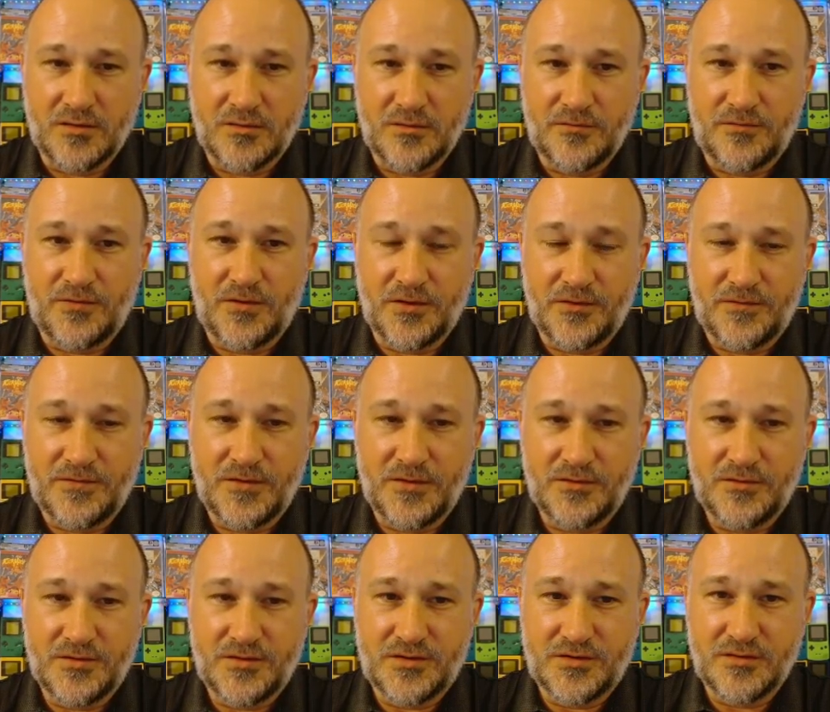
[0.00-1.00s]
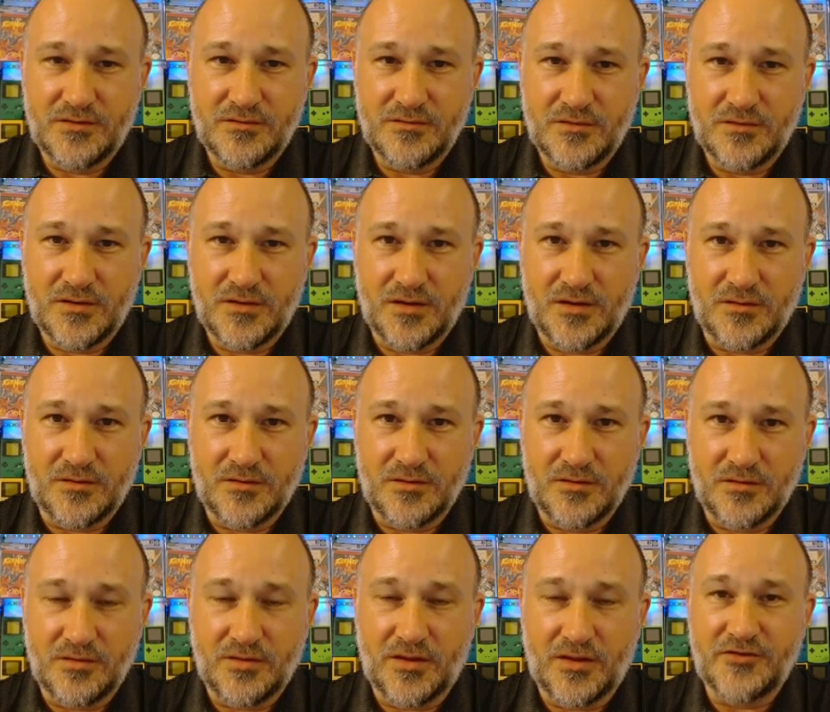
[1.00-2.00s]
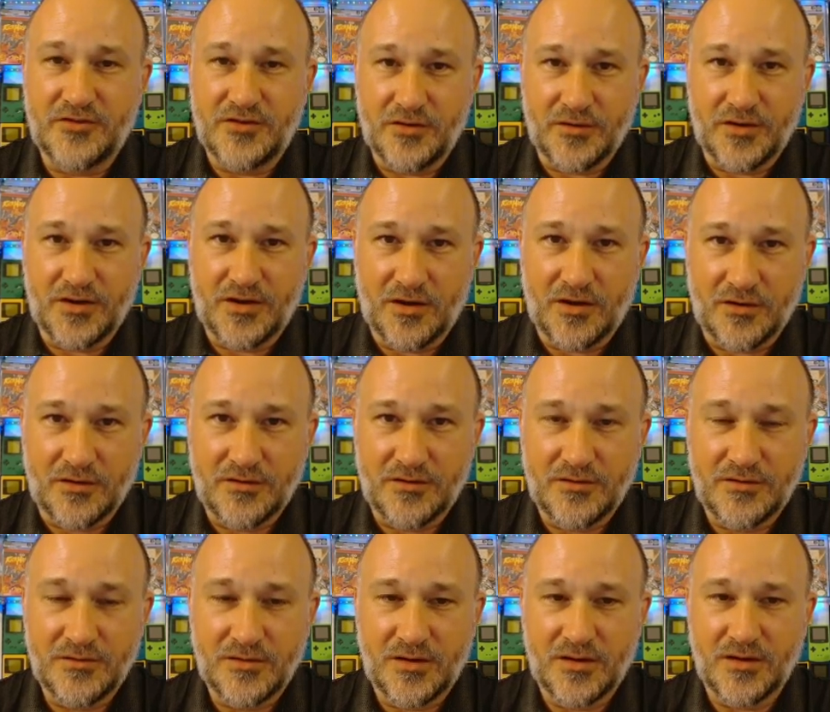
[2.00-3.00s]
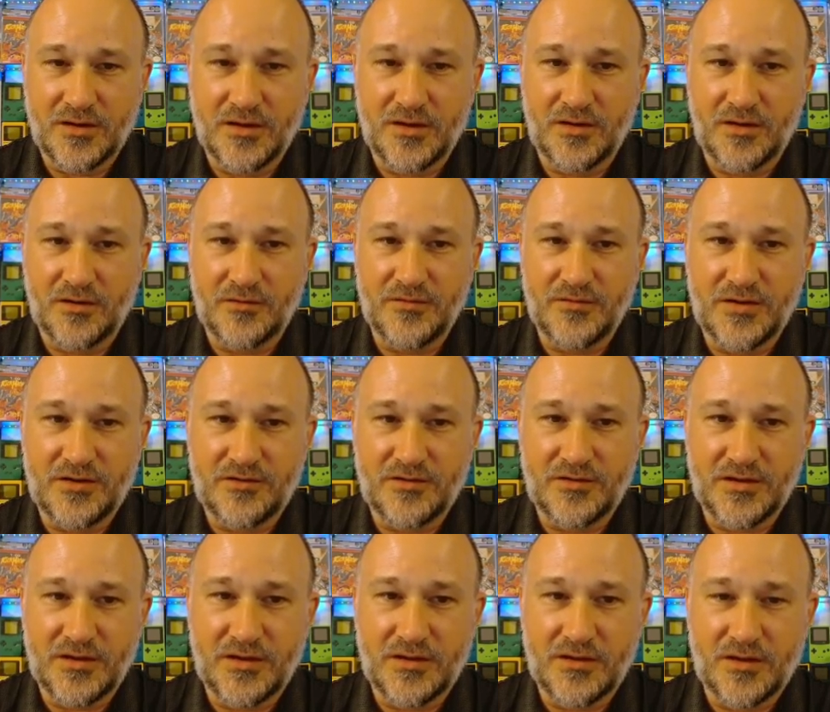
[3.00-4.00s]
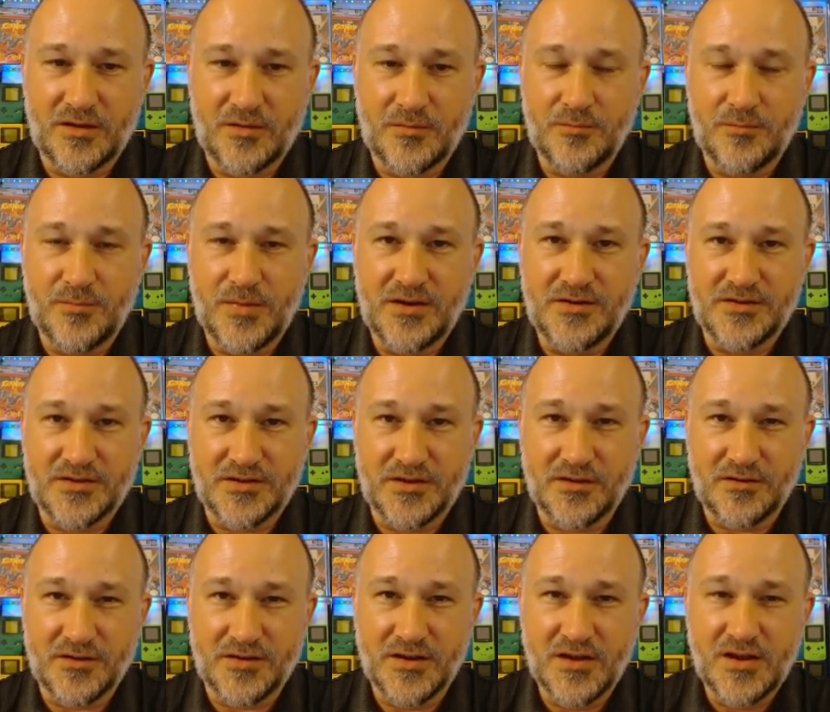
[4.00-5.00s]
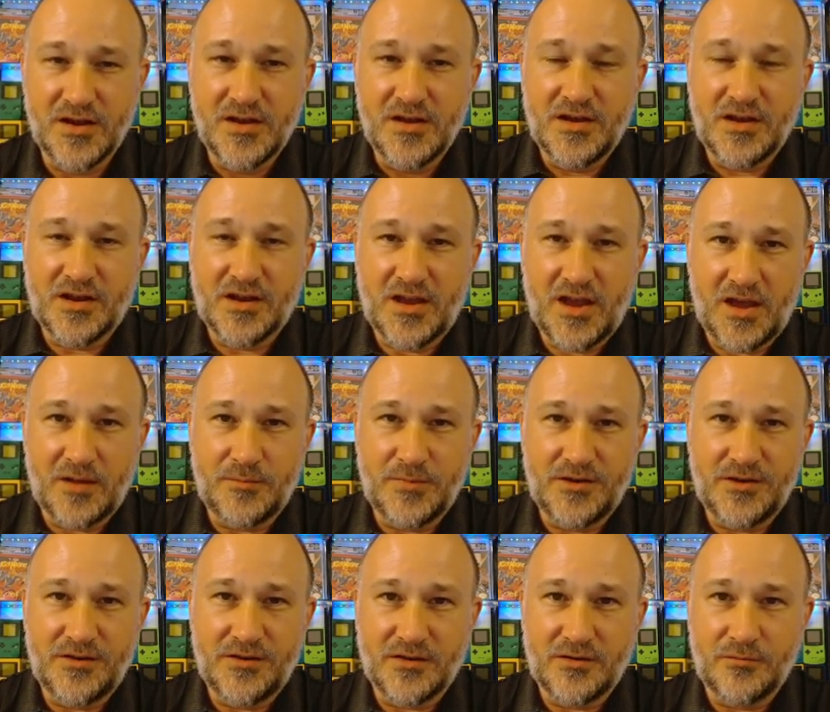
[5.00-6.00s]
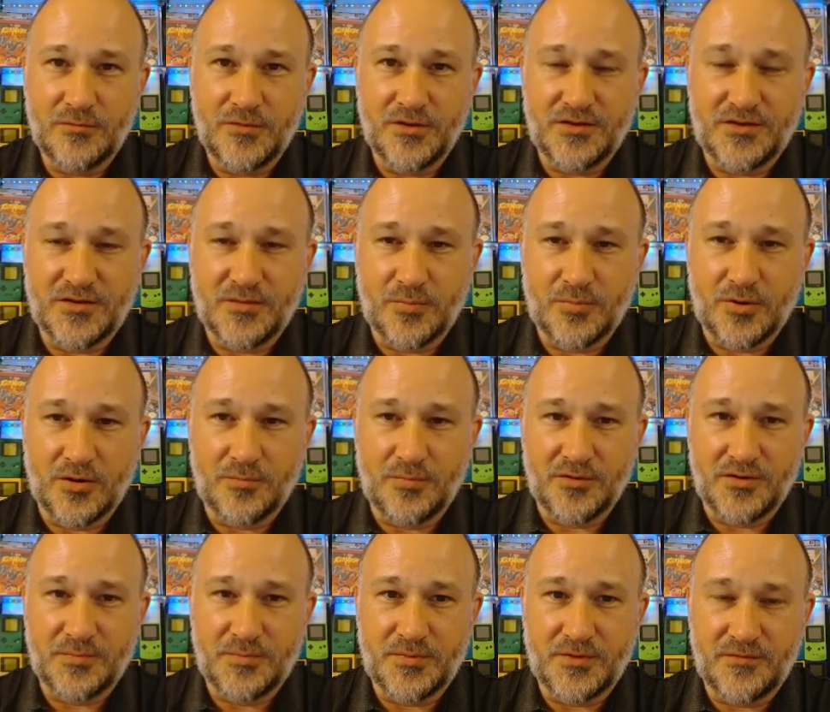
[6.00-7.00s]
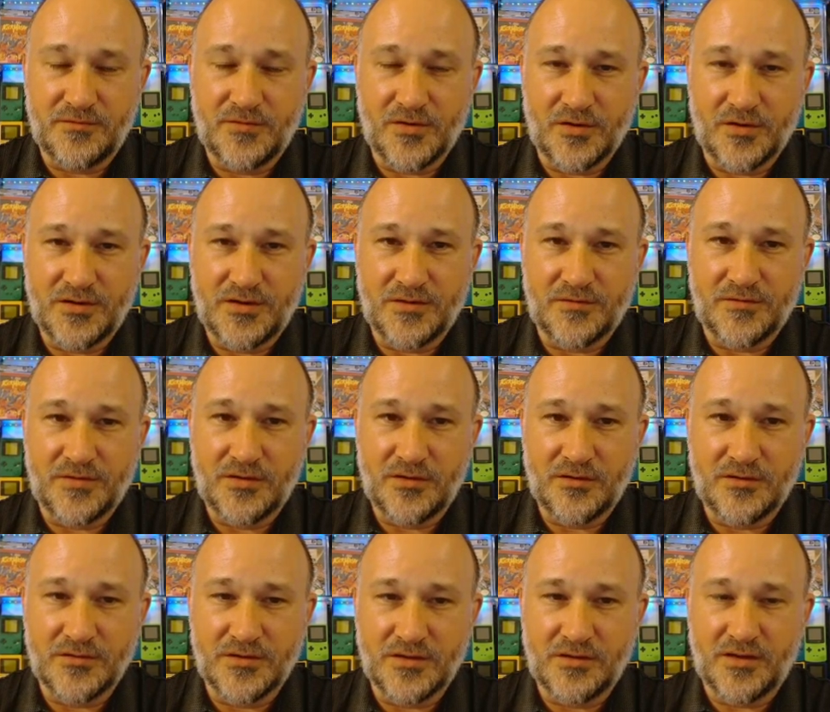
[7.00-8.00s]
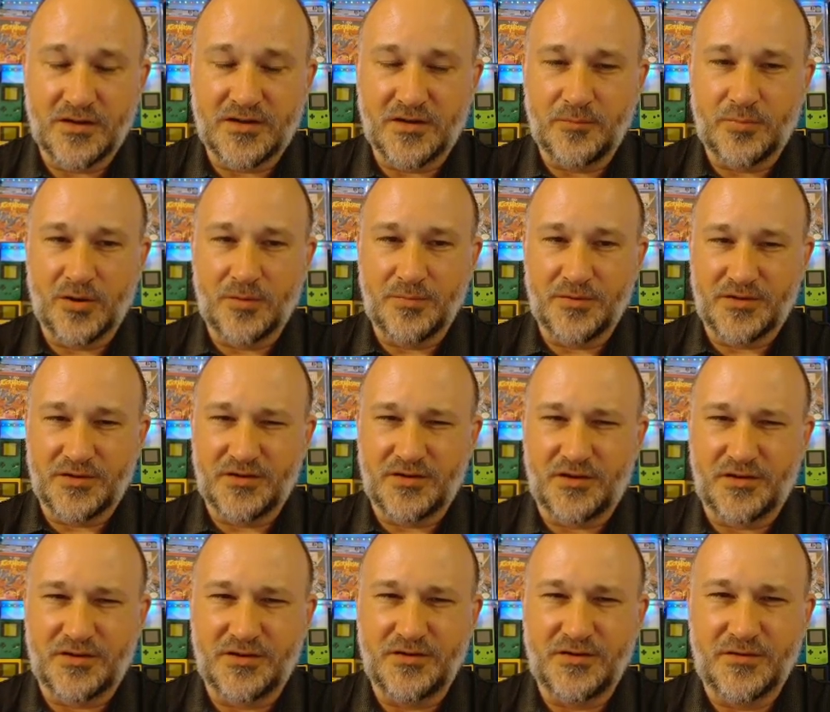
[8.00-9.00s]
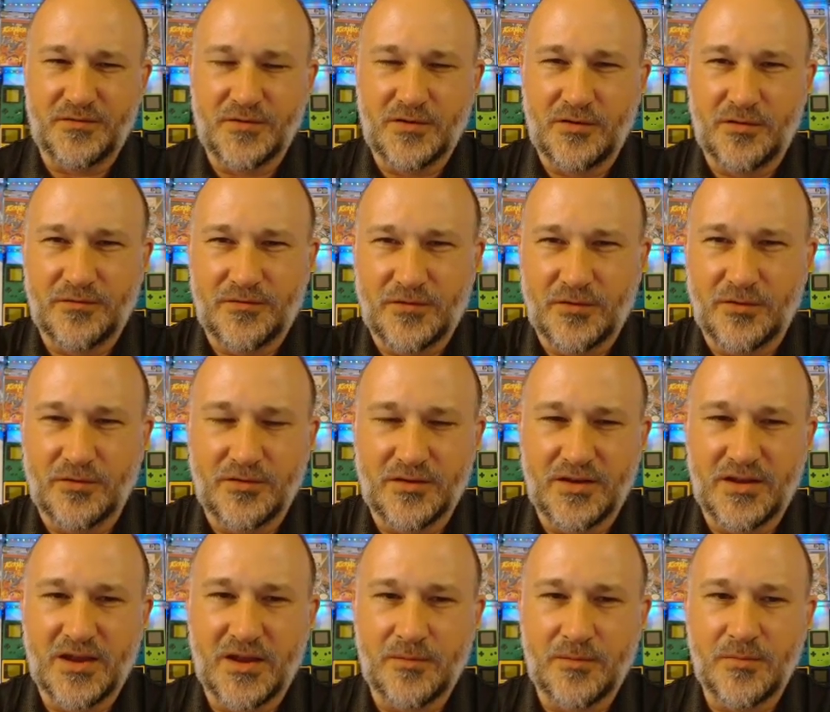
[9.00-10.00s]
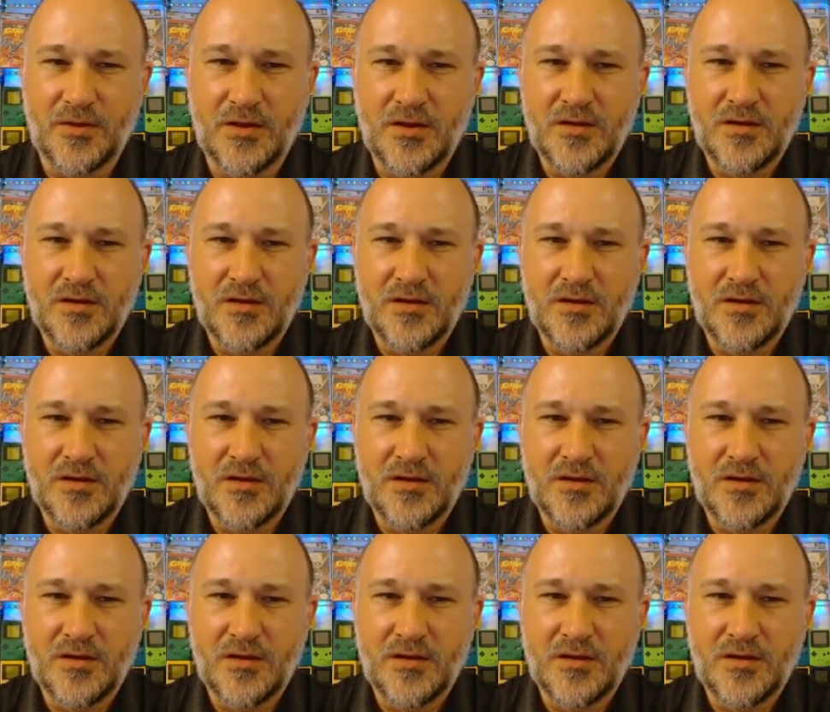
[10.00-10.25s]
fully fused legendary card of each of the main skills. It can be done with some purples, but very difficult. And collecting purples is also difficult for early game